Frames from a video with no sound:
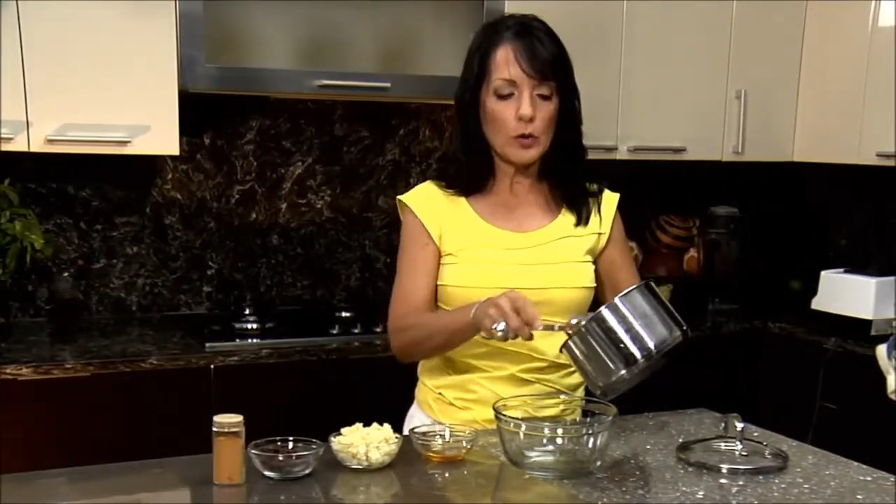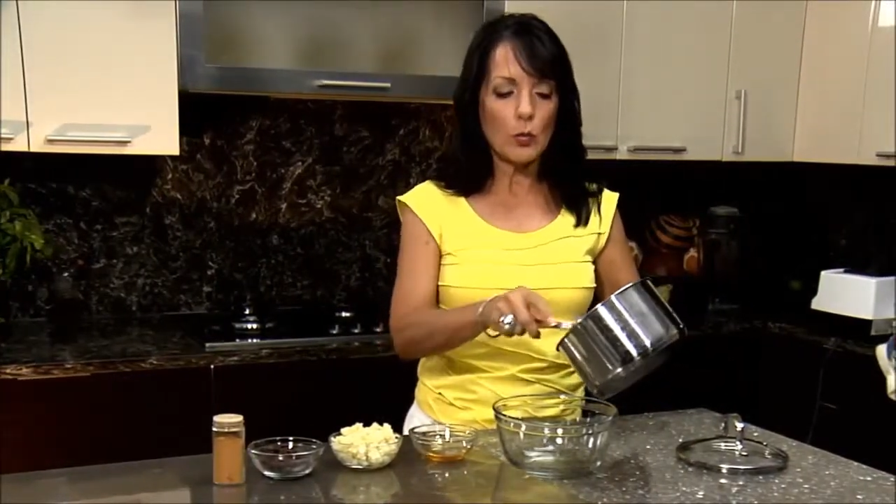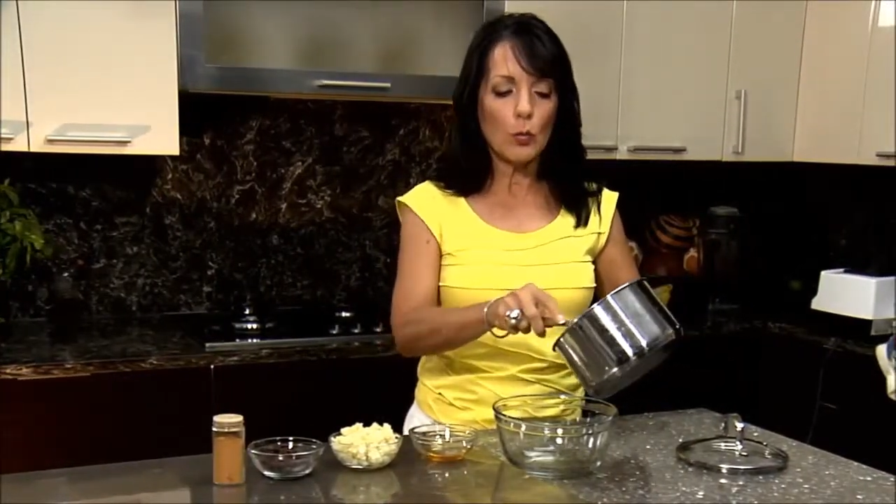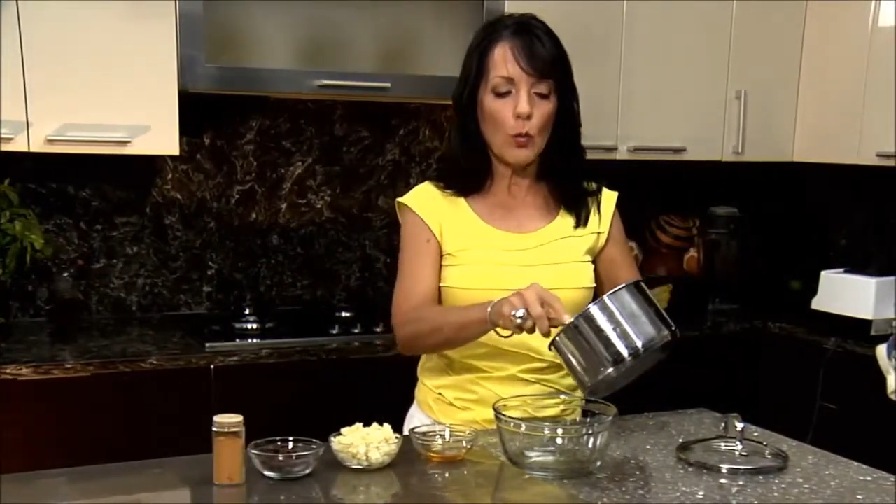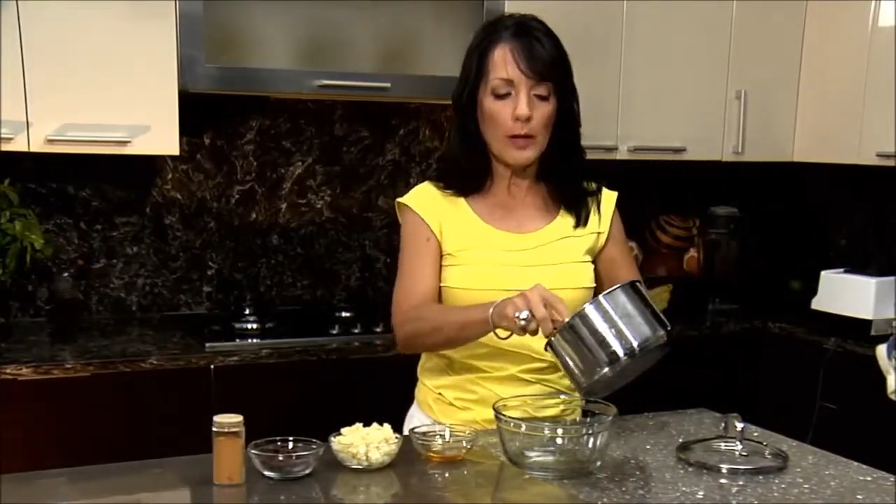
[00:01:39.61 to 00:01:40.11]
to
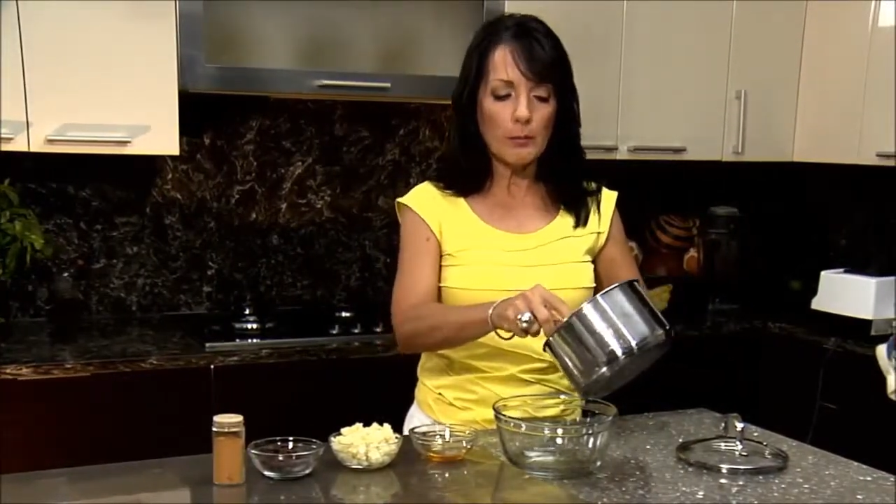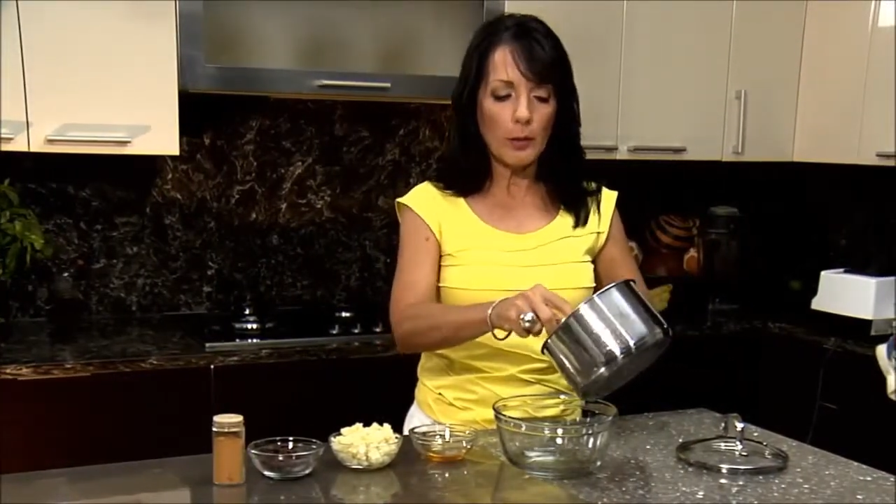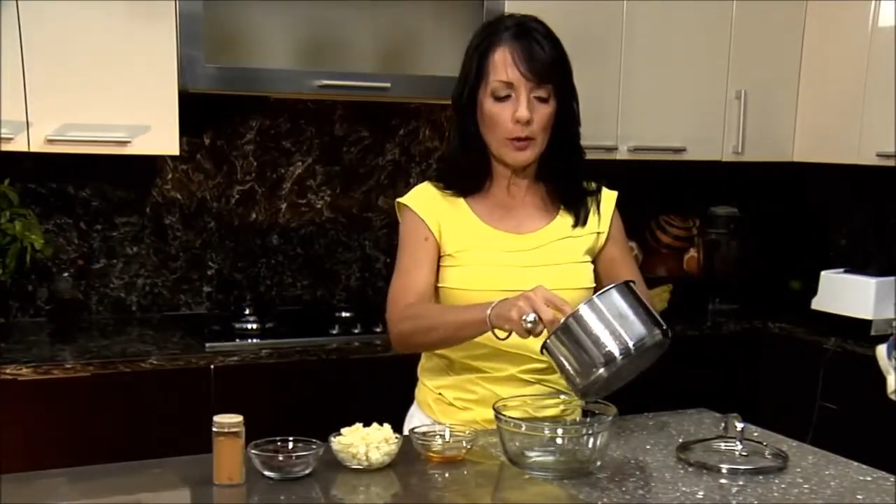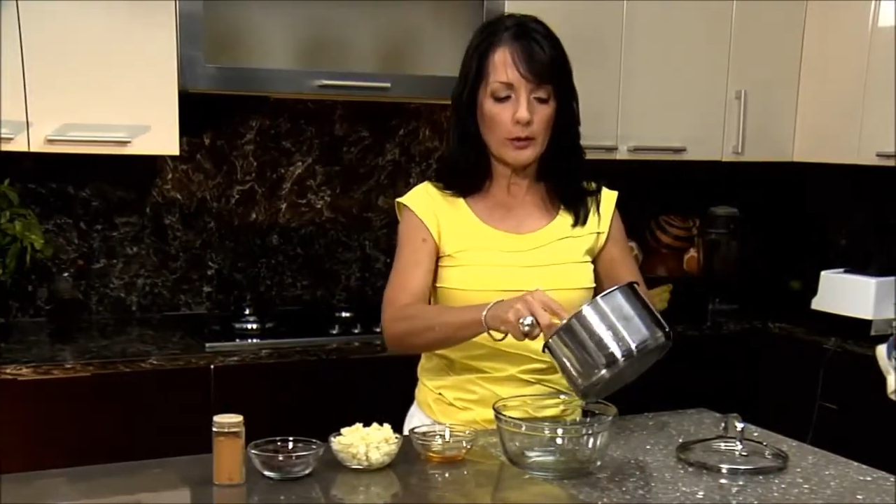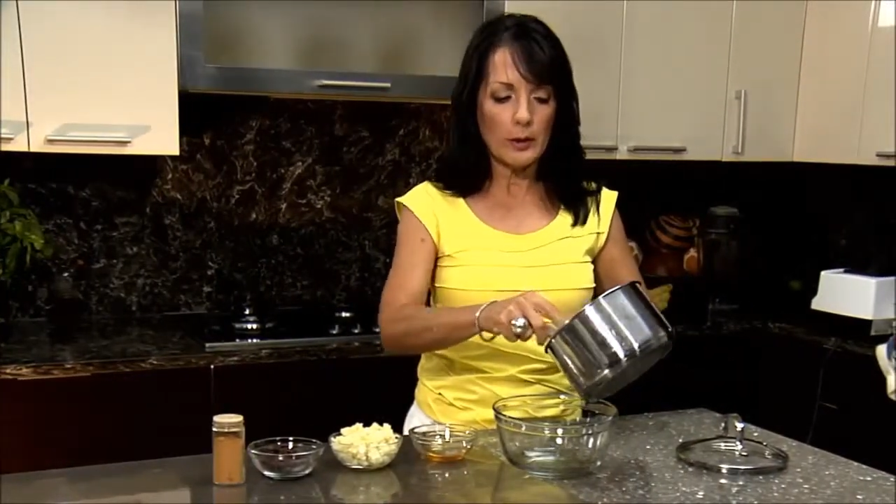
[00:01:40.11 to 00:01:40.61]
1
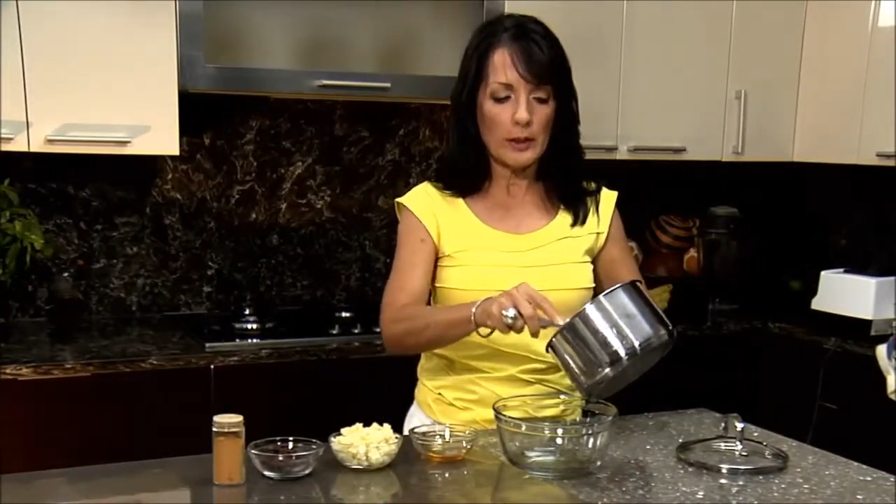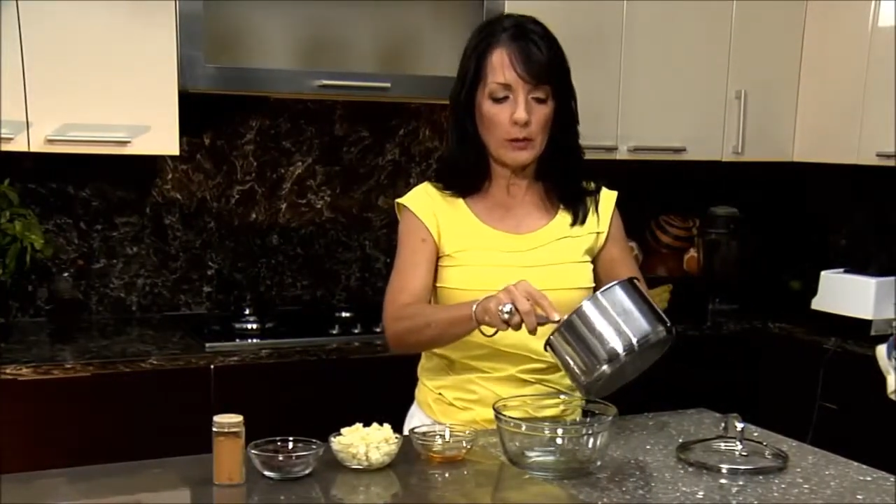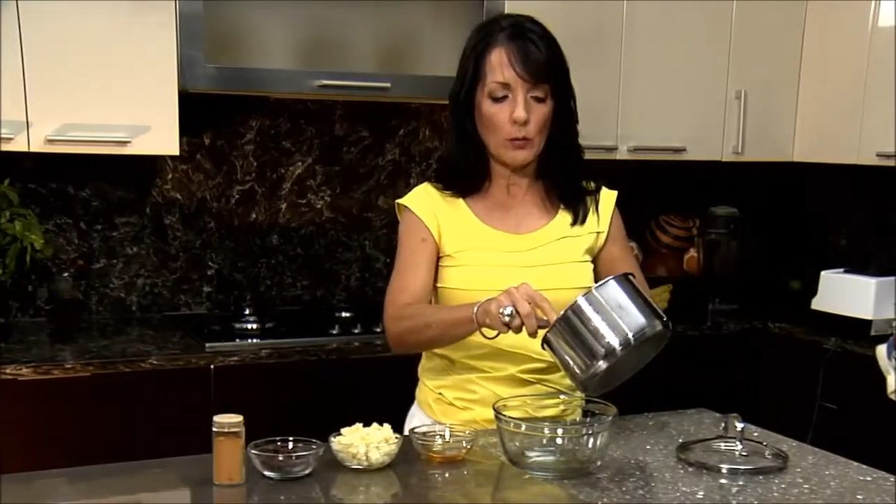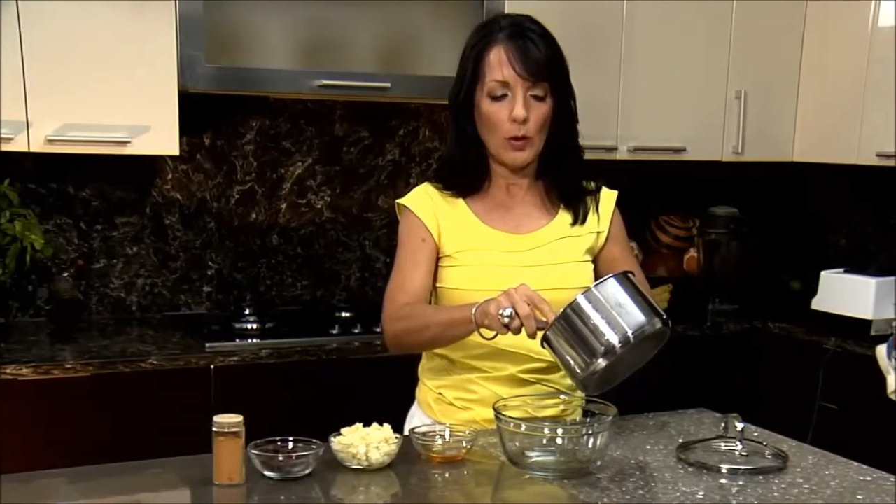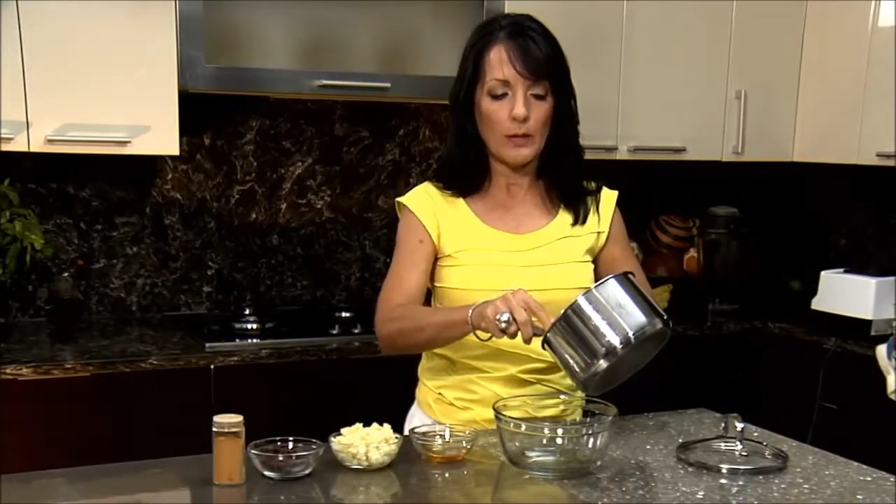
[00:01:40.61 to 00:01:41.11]
part
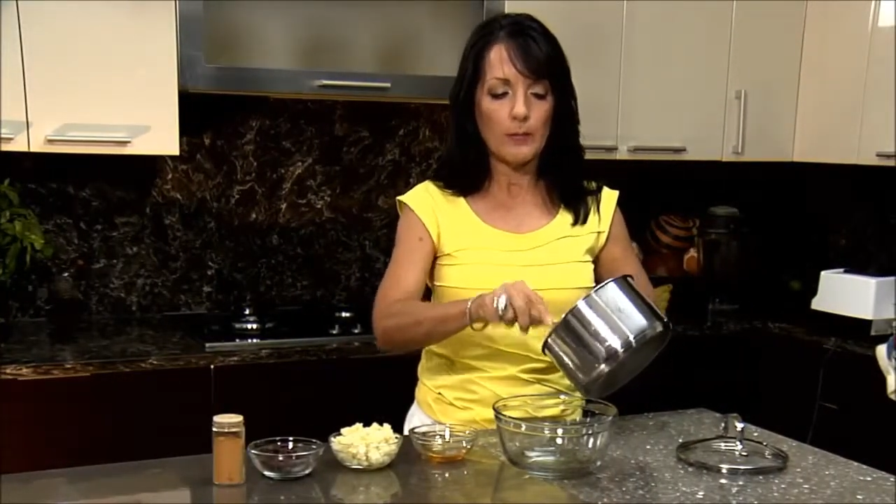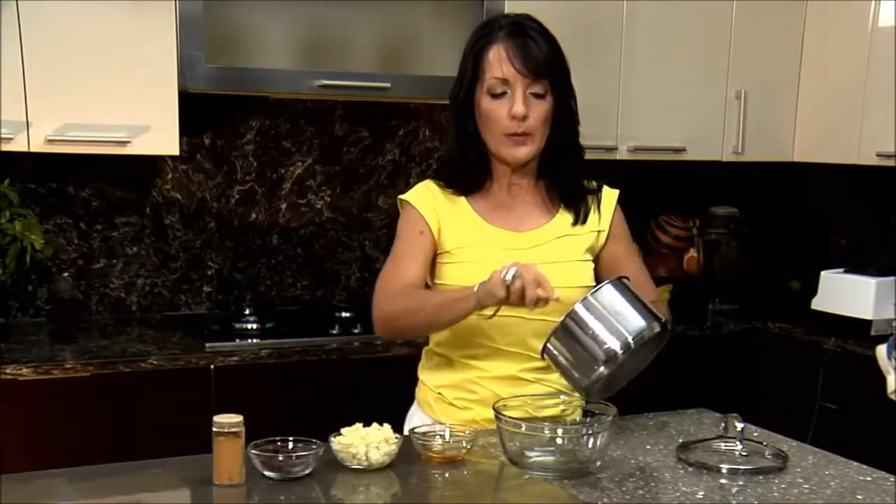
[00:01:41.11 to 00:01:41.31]
quinoa.